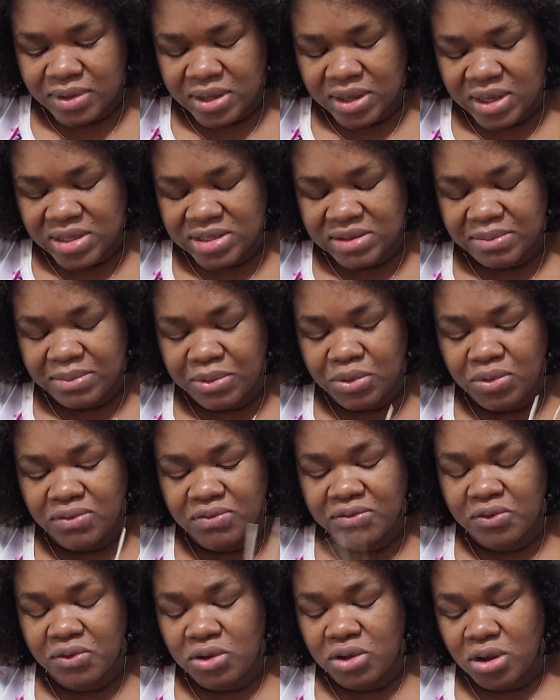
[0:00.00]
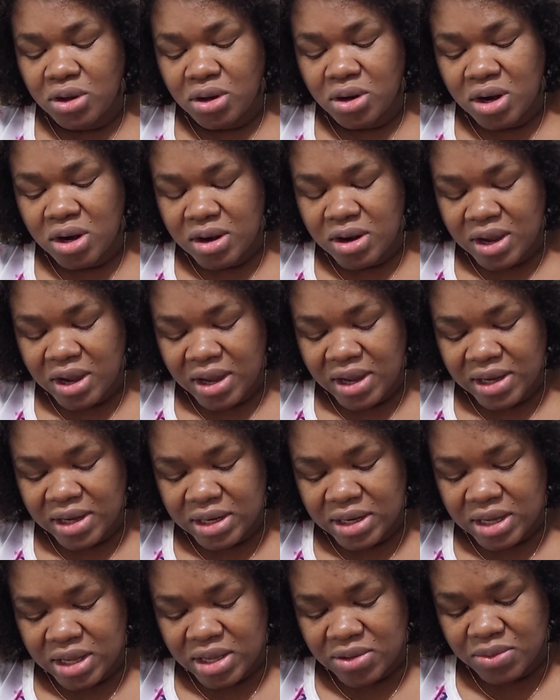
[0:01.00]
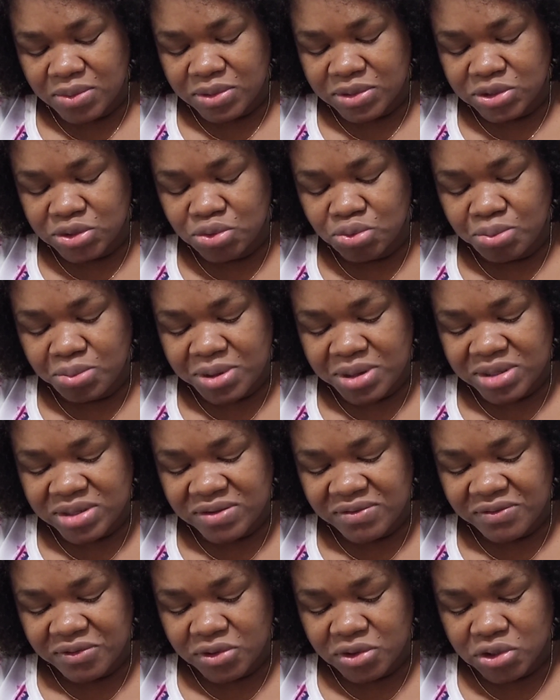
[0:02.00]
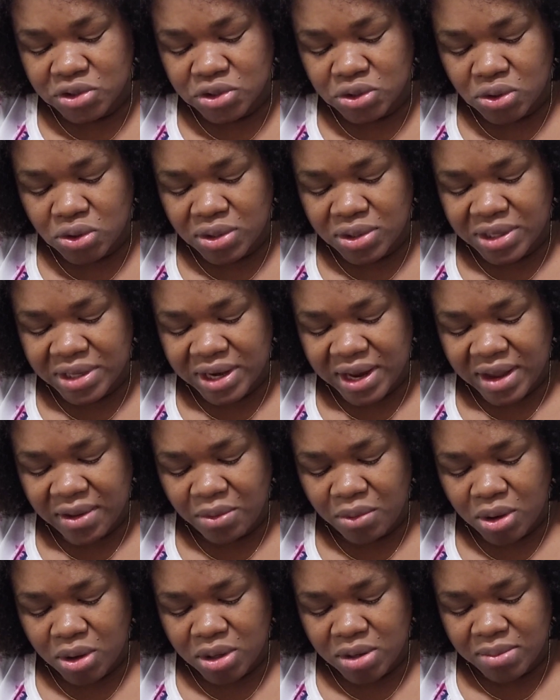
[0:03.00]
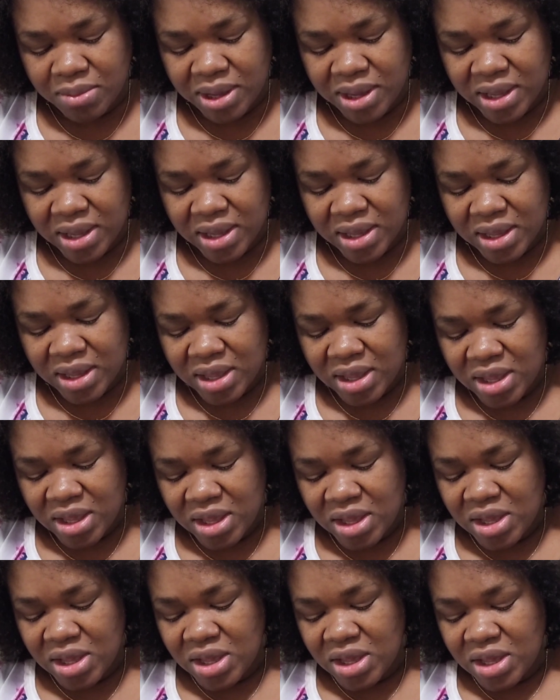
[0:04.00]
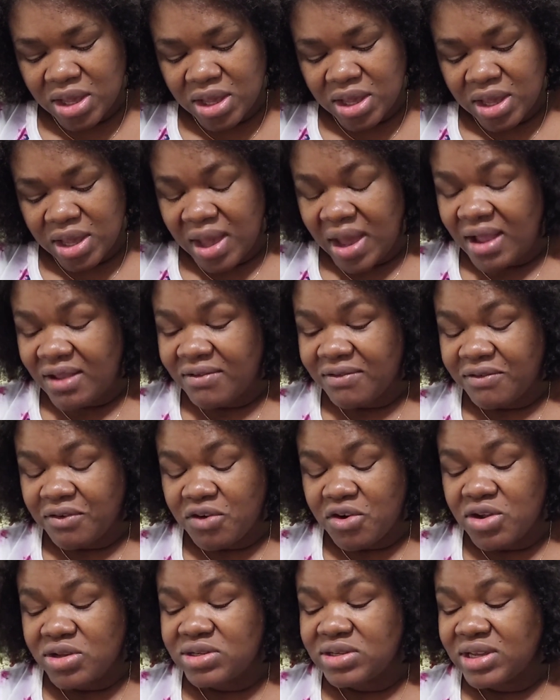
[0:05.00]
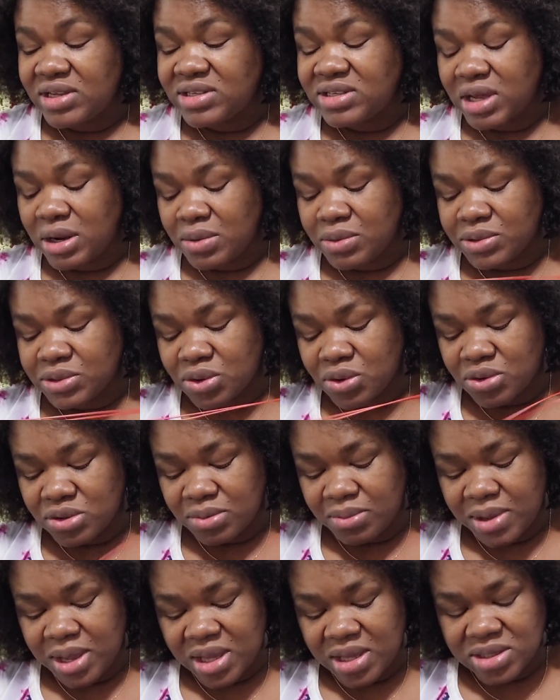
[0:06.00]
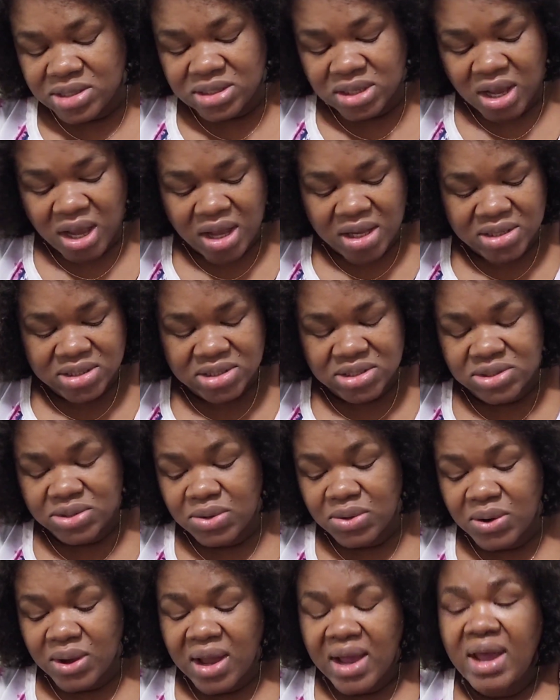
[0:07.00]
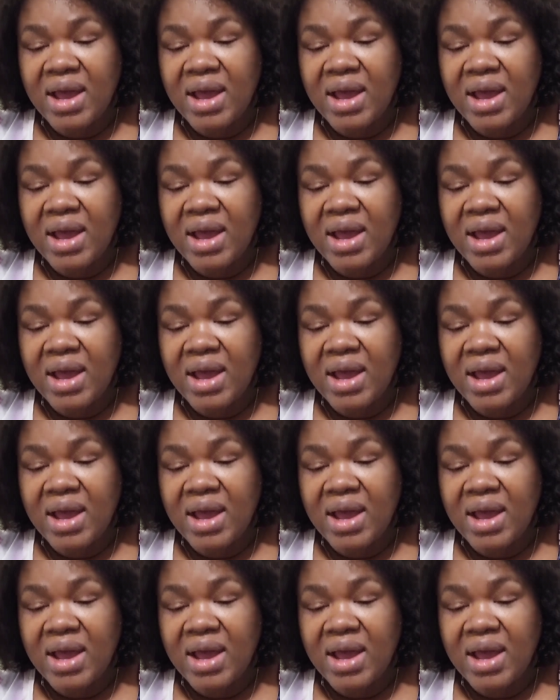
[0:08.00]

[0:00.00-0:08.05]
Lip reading: is a beautiful yarn, and it was too busy for the shawl that I want to make. At first, I said I was going to make socks, so